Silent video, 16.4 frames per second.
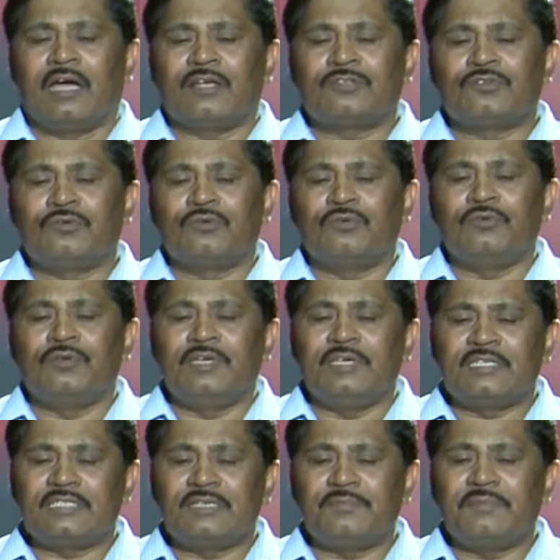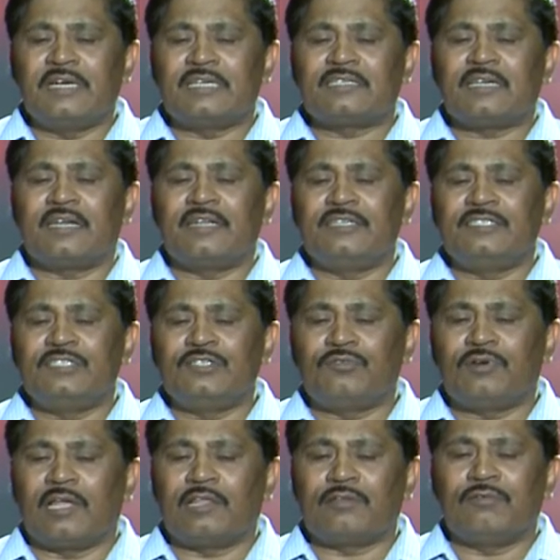So, estimates are easy to
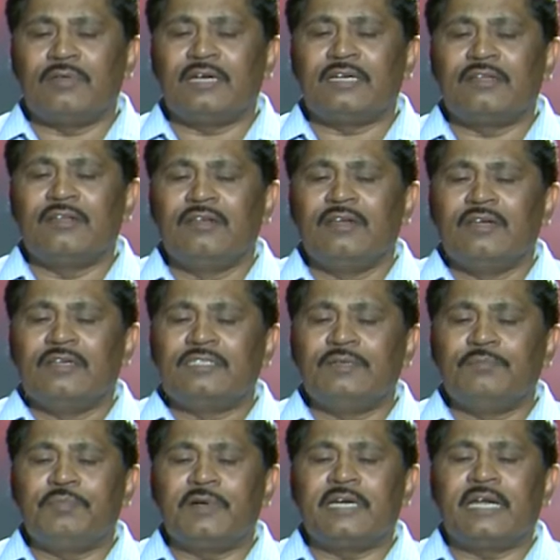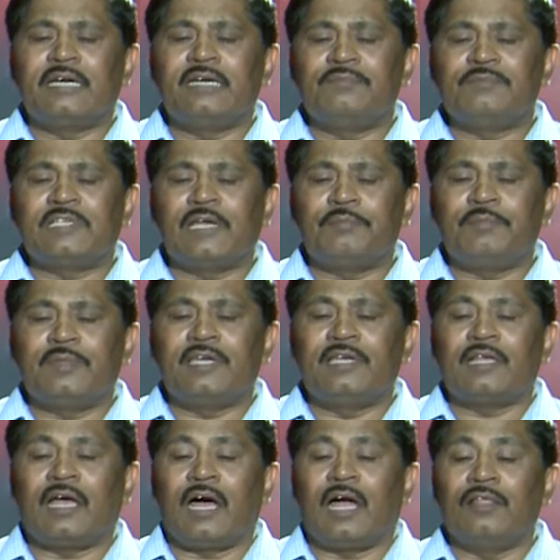calculate. Simple random sampling
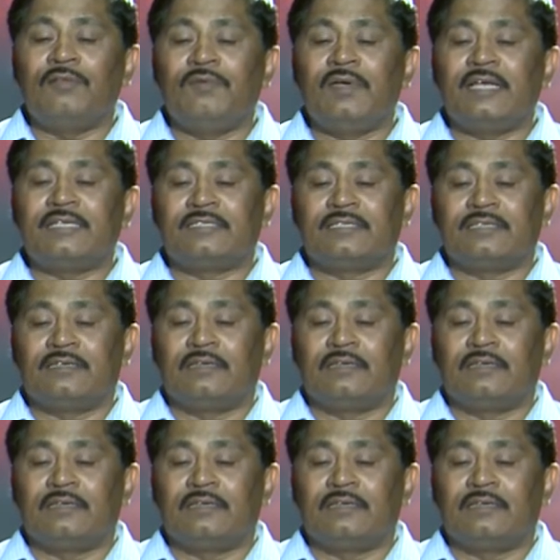is always